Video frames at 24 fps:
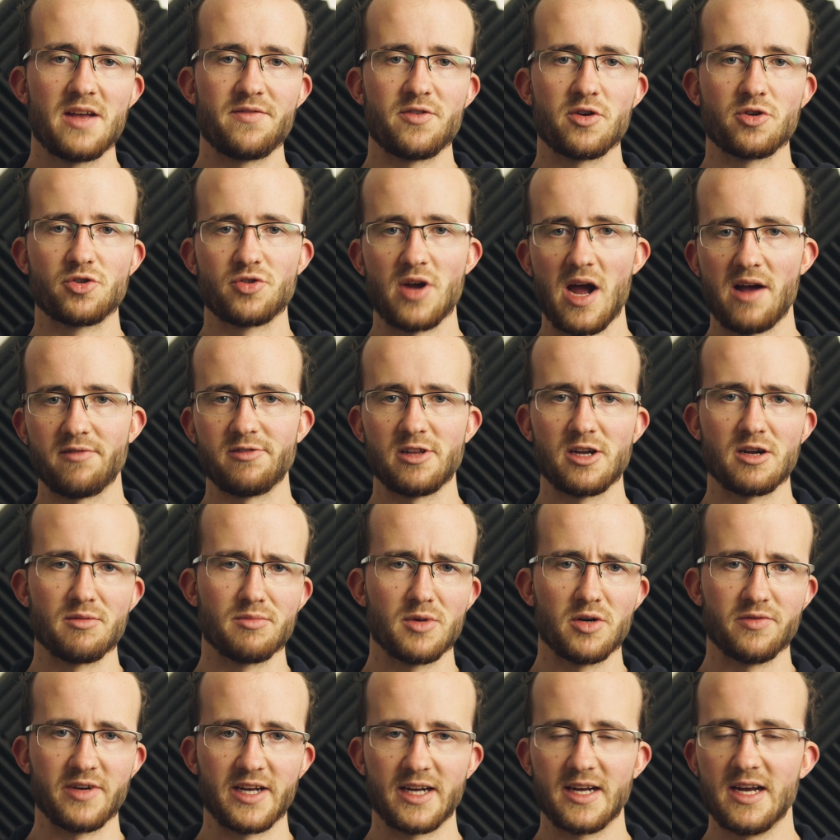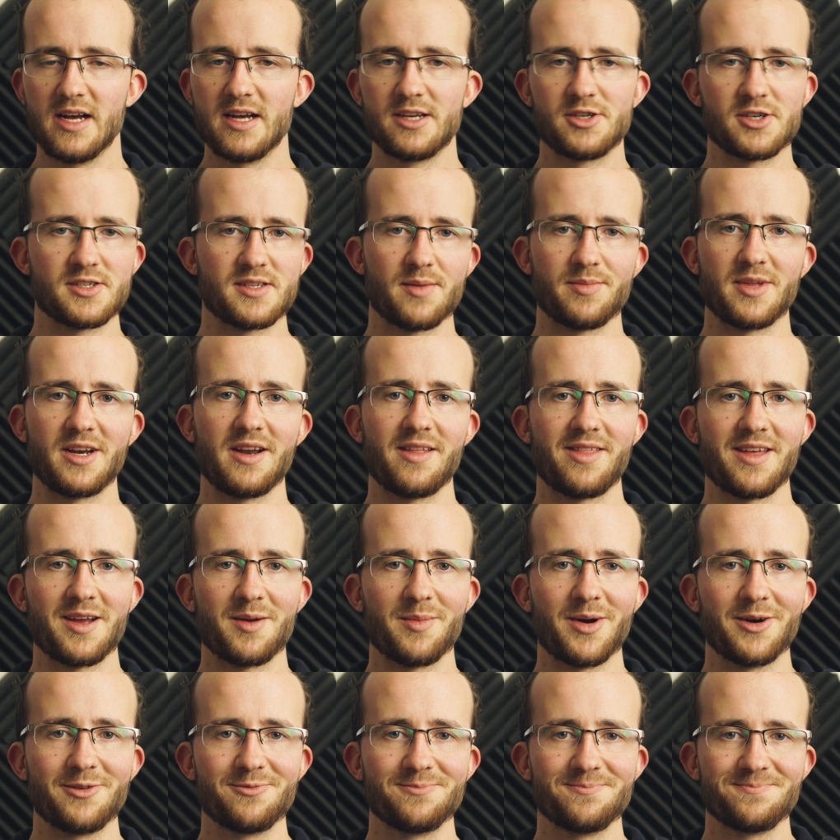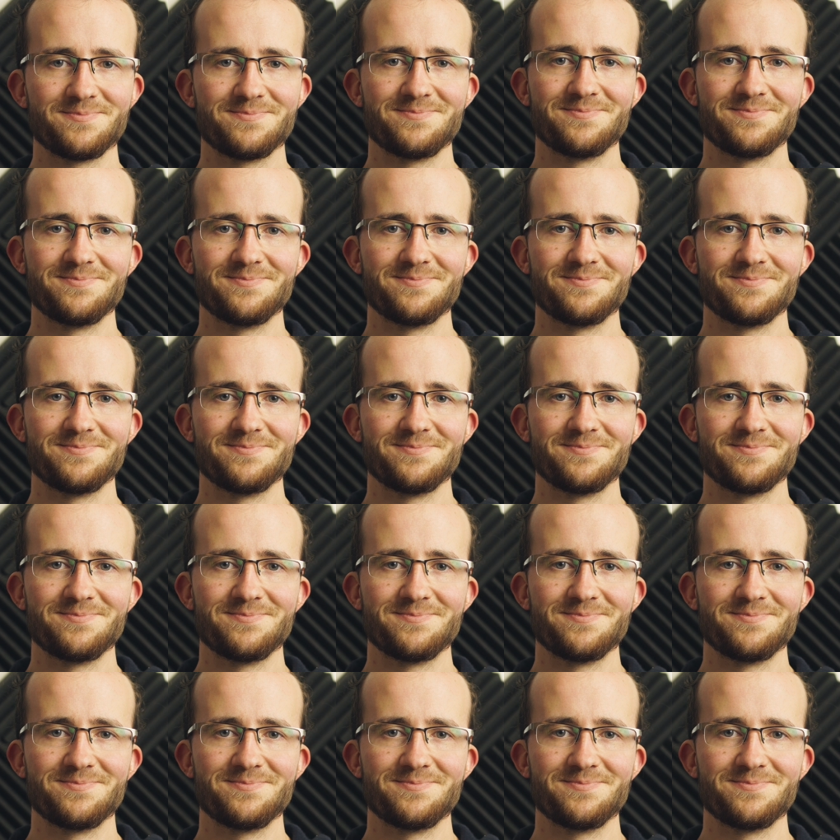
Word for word: if you're traveling or moving, just something to think about.